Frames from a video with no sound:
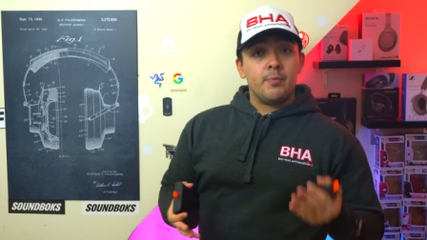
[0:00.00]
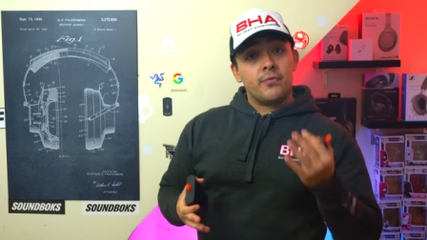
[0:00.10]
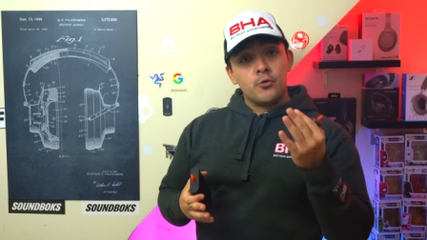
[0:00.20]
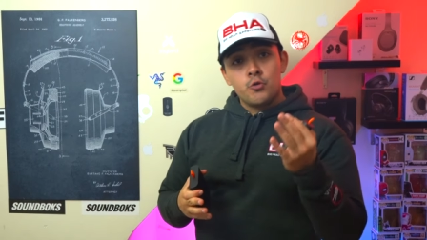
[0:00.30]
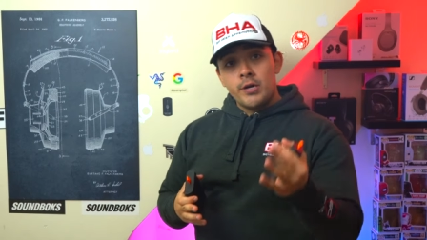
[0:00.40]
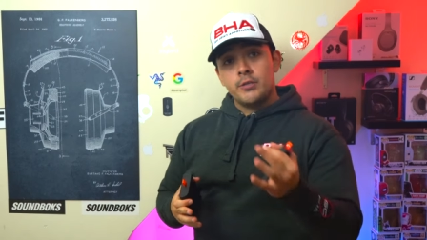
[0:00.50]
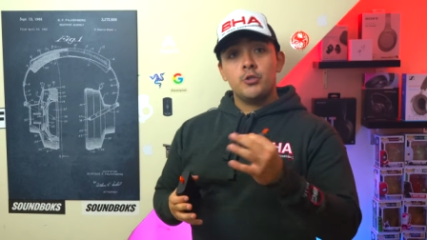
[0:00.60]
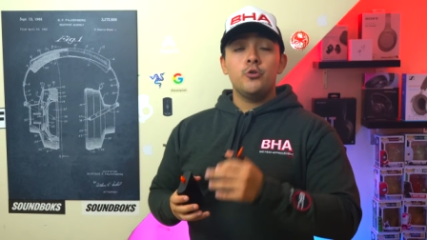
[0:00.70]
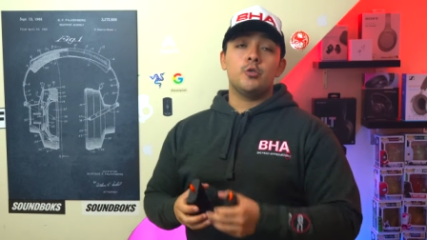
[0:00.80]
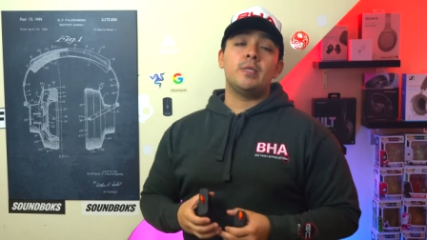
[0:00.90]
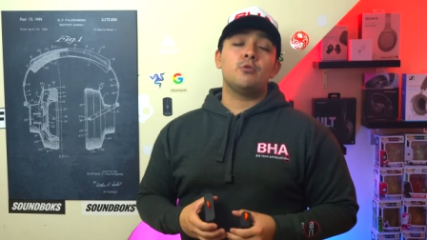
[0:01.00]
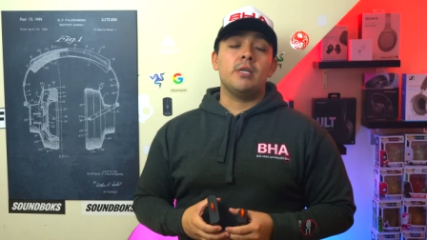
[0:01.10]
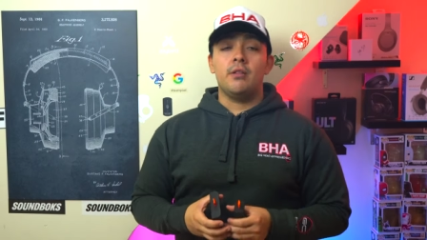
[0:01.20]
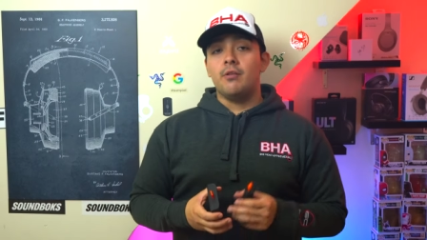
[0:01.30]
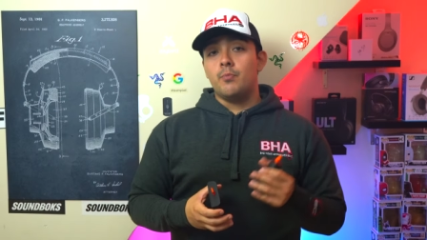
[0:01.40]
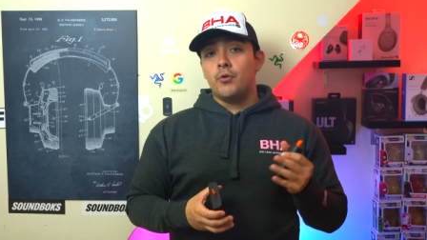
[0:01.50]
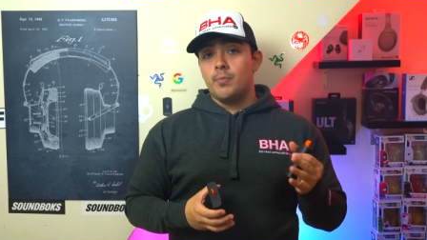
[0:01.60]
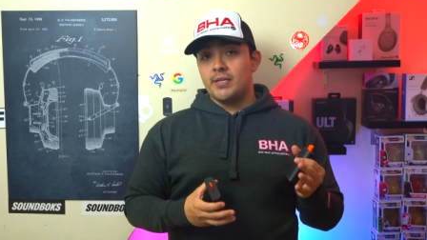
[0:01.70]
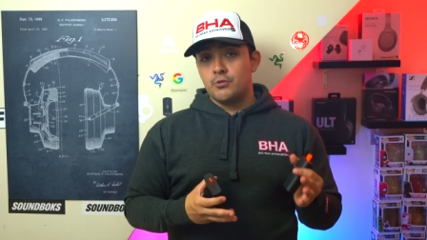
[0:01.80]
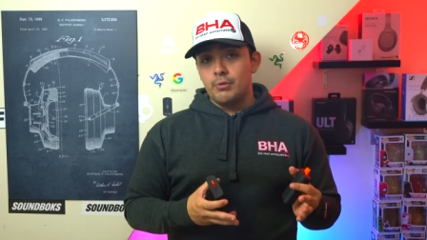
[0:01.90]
but if you're trying to choose between the PartyBox